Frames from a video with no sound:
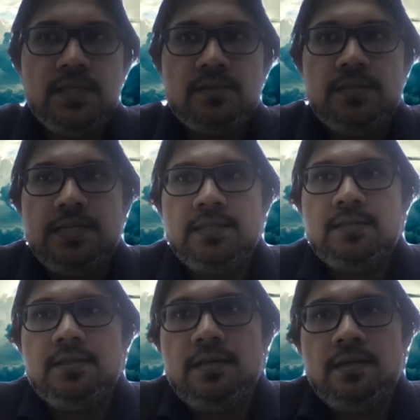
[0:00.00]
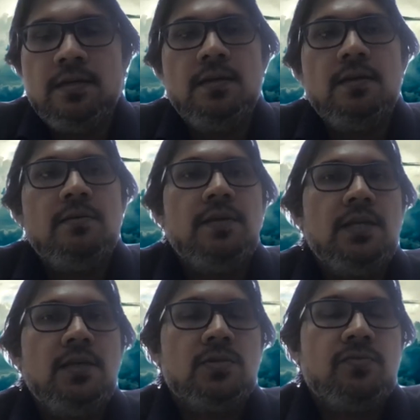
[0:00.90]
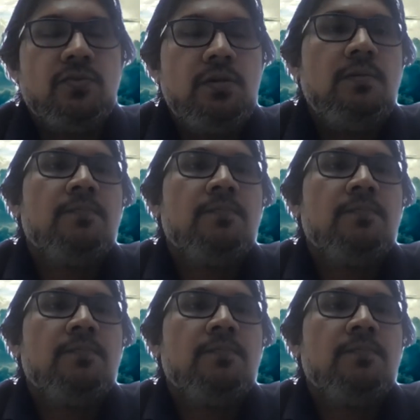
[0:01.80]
So that is uh, very useful